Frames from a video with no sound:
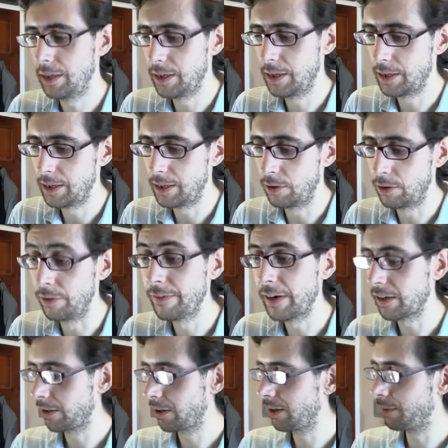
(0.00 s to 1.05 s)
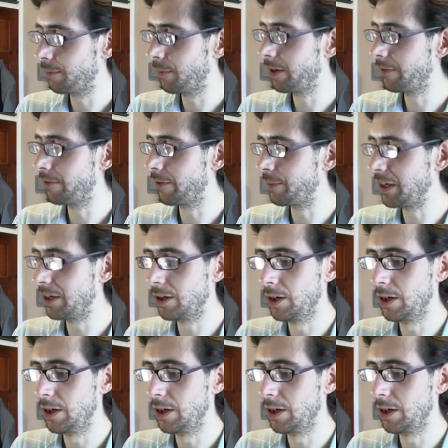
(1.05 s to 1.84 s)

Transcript: uh, or in fact, I think it might even have been